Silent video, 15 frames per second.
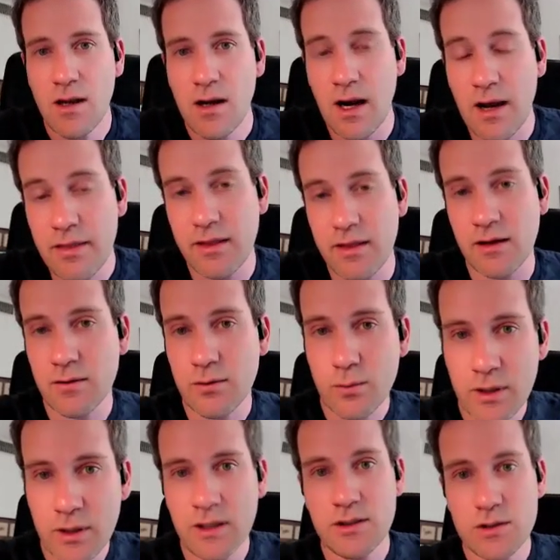I think
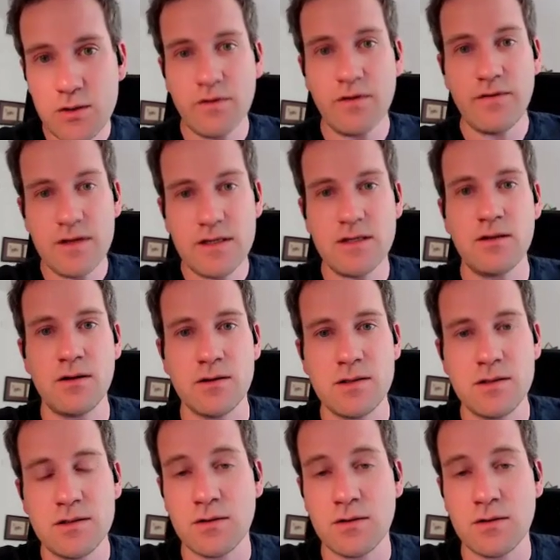we need to revisit those.